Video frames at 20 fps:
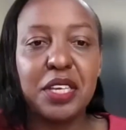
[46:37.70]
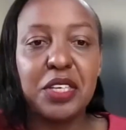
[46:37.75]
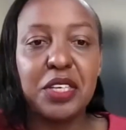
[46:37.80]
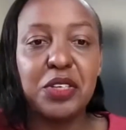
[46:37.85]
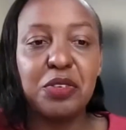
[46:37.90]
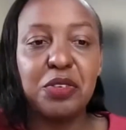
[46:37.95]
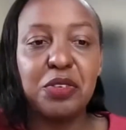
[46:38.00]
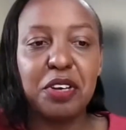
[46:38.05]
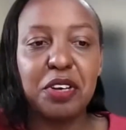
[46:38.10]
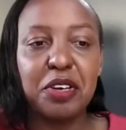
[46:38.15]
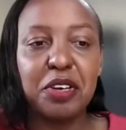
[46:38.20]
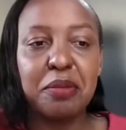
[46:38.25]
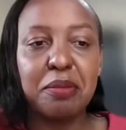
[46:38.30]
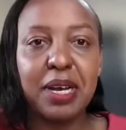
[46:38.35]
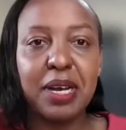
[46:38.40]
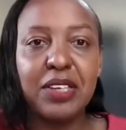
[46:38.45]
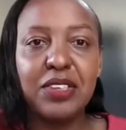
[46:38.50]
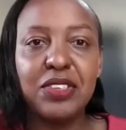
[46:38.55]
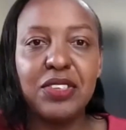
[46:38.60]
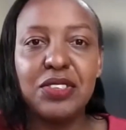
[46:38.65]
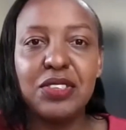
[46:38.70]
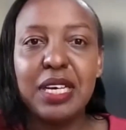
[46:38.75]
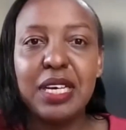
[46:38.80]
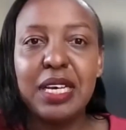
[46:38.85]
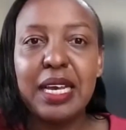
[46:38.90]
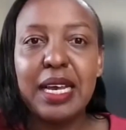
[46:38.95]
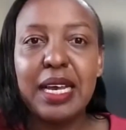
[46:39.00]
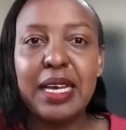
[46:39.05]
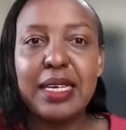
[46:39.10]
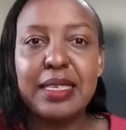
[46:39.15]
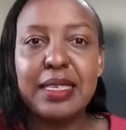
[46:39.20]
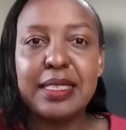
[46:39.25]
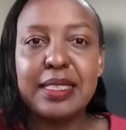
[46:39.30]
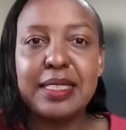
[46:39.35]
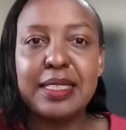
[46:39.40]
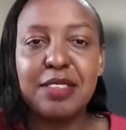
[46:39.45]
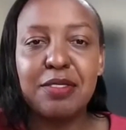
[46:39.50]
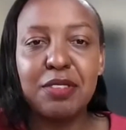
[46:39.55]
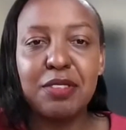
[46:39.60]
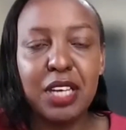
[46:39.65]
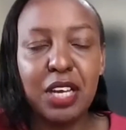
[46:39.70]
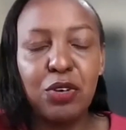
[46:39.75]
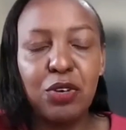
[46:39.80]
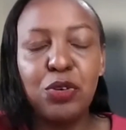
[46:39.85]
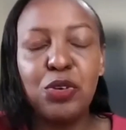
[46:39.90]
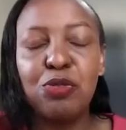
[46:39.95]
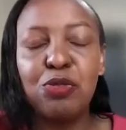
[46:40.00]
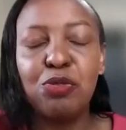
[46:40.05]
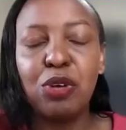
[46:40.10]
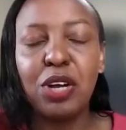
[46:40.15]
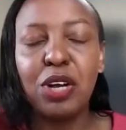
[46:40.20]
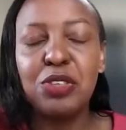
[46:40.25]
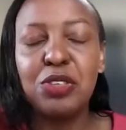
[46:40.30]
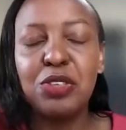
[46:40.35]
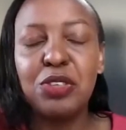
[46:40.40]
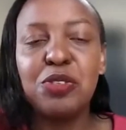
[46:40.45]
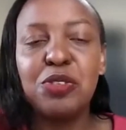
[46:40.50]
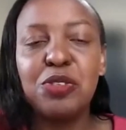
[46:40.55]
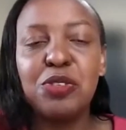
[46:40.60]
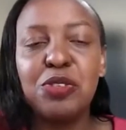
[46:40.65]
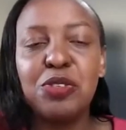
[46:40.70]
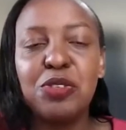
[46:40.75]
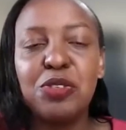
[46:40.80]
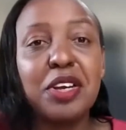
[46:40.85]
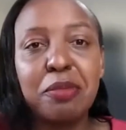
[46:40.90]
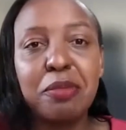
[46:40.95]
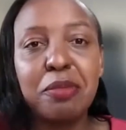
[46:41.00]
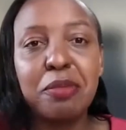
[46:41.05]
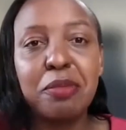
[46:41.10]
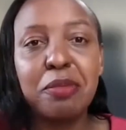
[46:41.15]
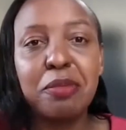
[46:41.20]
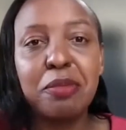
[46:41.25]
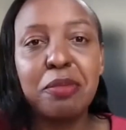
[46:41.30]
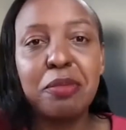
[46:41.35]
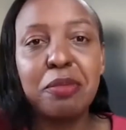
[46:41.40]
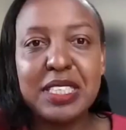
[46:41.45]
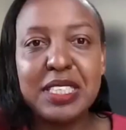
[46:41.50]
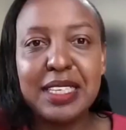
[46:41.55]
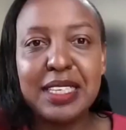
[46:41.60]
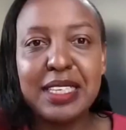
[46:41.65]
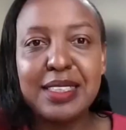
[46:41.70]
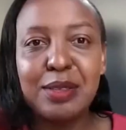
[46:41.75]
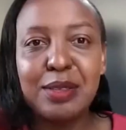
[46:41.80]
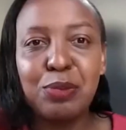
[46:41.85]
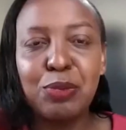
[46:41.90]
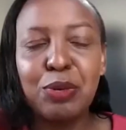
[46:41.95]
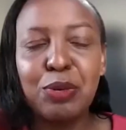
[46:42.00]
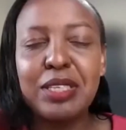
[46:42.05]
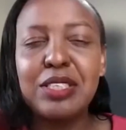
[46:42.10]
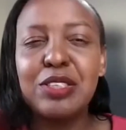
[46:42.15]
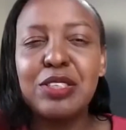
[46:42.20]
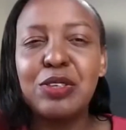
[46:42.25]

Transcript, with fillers: uh, thank you very much. And uh, Stephen, I know you worked with very many innovators.